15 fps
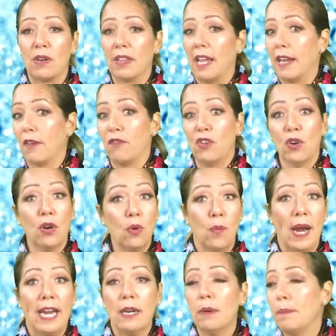Like if you're a
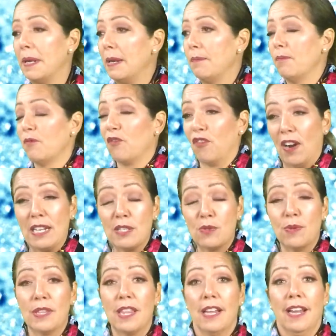waiter, be friends
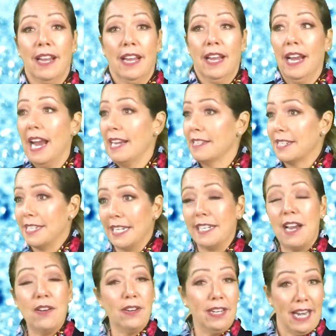with and sit
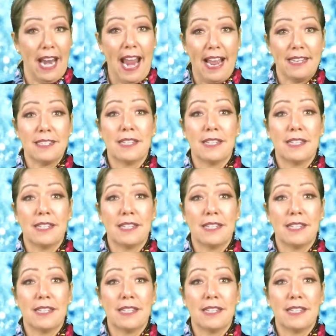down and ask